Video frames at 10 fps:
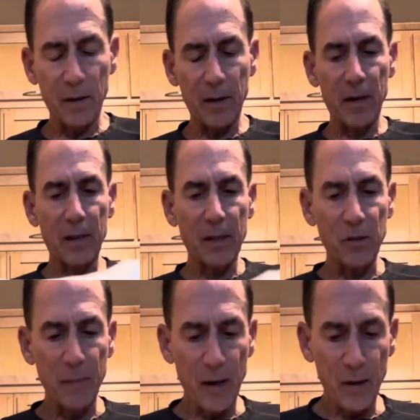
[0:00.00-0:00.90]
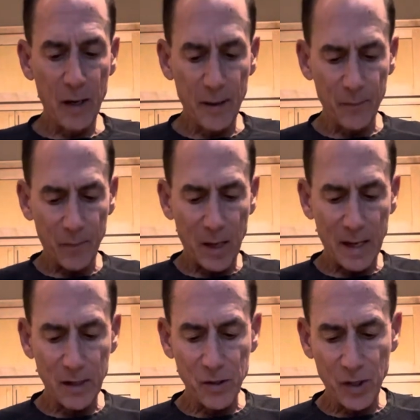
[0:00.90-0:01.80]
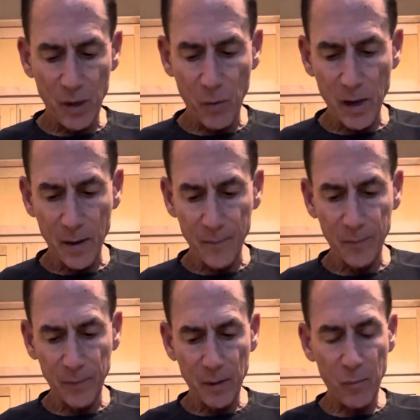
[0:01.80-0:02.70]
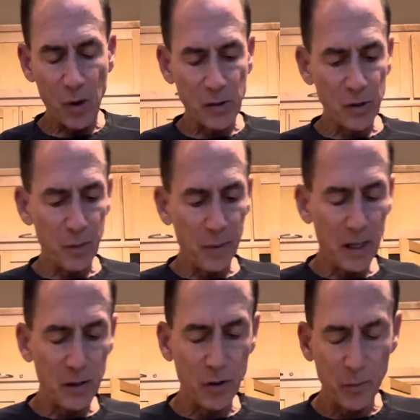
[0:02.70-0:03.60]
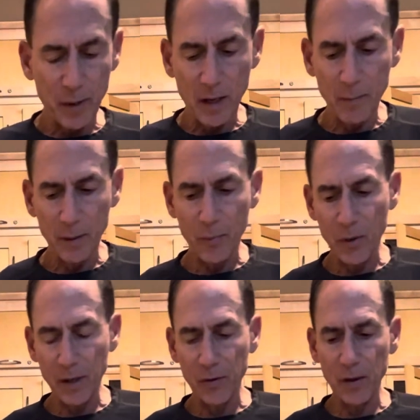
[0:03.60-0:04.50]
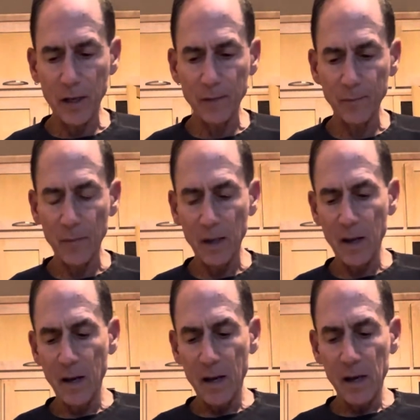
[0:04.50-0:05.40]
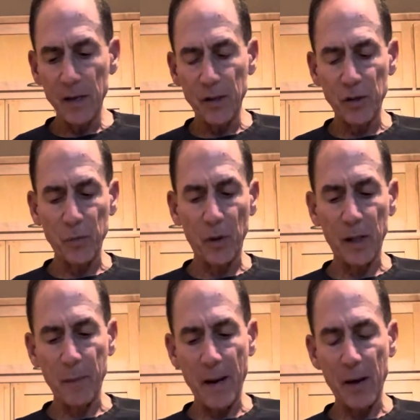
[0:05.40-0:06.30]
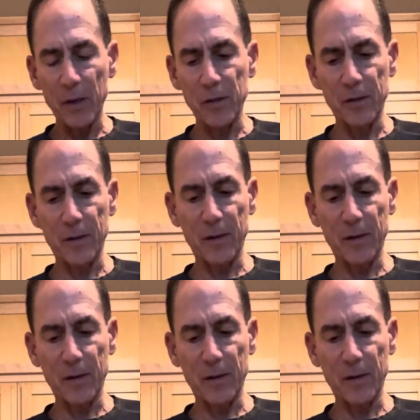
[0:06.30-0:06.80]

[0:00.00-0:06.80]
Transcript: And that's about it. I can see where parts of the pizza are becoming pretty thin. And this is really about as